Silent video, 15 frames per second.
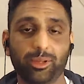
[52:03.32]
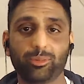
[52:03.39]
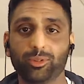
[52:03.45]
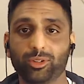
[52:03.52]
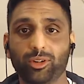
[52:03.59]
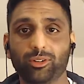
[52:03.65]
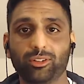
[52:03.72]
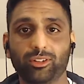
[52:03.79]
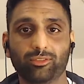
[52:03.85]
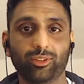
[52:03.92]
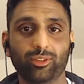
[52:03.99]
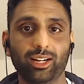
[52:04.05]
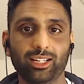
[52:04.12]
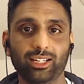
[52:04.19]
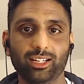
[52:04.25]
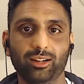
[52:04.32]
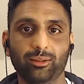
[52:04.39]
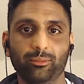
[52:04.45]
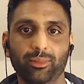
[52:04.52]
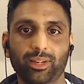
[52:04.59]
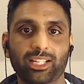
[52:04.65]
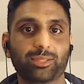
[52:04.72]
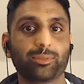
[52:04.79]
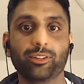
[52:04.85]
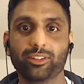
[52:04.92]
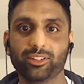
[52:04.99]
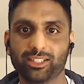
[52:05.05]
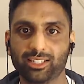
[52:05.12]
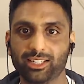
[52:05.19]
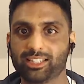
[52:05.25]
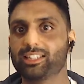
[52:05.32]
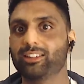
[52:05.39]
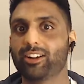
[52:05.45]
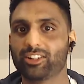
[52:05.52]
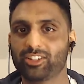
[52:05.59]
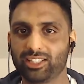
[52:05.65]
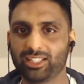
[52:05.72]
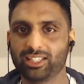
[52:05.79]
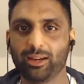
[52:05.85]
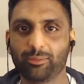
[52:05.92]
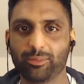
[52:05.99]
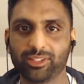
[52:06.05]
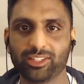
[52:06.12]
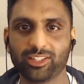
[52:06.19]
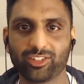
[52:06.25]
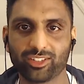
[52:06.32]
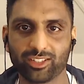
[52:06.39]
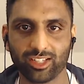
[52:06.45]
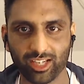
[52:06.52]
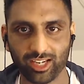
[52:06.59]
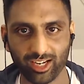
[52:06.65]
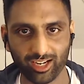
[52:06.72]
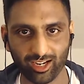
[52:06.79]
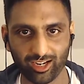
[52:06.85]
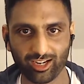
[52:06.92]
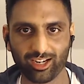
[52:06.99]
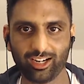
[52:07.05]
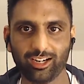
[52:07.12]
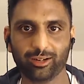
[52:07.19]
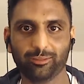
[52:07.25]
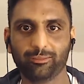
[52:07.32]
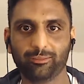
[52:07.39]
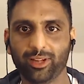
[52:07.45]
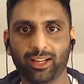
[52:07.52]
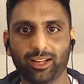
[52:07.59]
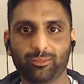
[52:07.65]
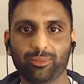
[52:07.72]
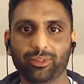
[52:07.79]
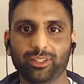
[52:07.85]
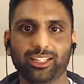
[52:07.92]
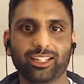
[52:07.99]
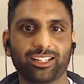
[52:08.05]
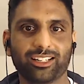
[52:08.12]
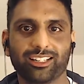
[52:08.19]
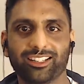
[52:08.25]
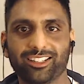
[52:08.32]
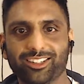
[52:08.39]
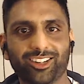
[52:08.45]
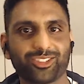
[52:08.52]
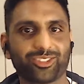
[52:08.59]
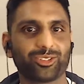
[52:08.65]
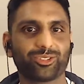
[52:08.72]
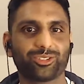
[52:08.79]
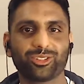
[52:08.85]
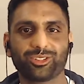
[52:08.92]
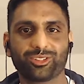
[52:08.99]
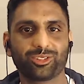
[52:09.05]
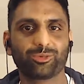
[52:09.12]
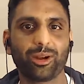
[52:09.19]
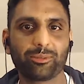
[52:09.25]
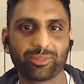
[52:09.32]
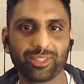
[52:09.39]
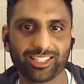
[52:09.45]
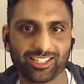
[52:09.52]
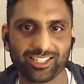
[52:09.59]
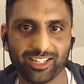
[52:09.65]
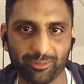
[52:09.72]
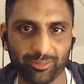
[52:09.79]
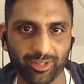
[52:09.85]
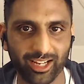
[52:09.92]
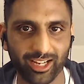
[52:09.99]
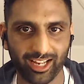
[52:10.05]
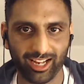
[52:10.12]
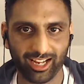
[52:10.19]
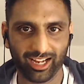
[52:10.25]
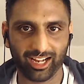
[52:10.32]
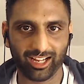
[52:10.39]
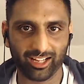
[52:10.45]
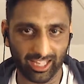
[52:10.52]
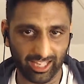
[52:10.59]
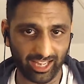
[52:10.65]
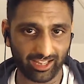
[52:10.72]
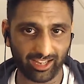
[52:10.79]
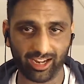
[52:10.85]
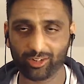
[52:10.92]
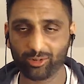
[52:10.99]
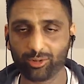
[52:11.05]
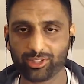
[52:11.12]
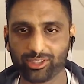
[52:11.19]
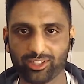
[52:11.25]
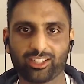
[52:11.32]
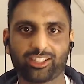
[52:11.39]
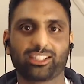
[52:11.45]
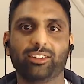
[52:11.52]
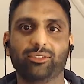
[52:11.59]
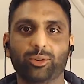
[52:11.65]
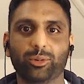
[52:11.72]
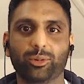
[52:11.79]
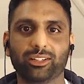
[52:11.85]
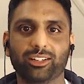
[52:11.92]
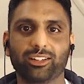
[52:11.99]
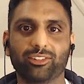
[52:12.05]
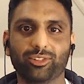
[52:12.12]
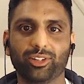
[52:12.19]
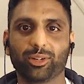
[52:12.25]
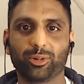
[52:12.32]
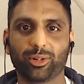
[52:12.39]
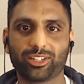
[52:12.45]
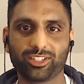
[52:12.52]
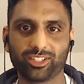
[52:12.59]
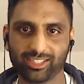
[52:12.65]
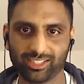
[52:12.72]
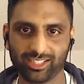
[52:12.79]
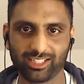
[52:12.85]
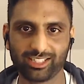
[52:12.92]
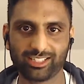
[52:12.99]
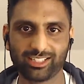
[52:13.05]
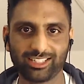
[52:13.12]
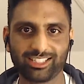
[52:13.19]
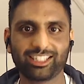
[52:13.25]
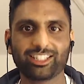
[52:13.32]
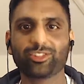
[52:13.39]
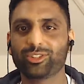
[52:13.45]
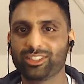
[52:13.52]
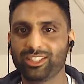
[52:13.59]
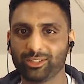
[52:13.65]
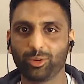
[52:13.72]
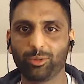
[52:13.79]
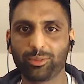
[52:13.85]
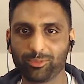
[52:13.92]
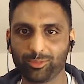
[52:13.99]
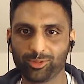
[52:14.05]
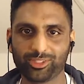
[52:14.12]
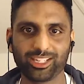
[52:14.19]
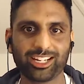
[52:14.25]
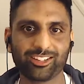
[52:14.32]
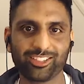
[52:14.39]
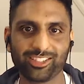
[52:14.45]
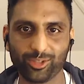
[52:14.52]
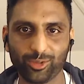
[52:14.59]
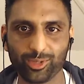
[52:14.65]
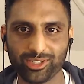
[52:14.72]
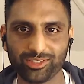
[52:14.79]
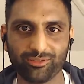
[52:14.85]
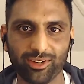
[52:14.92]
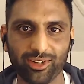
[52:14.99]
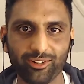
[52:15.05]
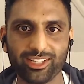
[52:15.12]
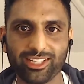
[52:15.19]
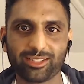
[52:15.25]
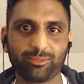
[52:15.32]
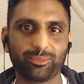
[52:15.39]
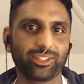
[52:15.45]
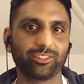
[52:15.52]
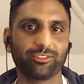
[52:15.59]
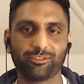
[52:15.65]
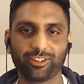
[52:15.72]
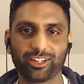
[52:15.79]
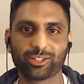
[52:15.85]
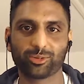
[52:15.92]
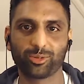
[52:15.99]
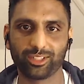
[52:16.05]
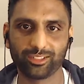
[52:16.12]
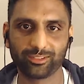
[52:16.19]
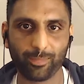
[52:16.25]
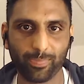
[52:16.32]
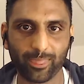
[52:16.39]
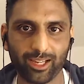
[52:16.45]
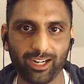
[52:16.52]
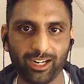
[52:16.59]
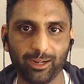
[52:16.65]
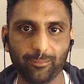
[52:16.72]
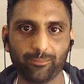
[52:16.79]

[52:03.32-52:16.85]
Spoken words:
that people don't really experience unless they're actually in that position. But yeah, no, so to wrap things up, I always ask everyone 3 questions, and it's interesting what people say because it always varies. But the first one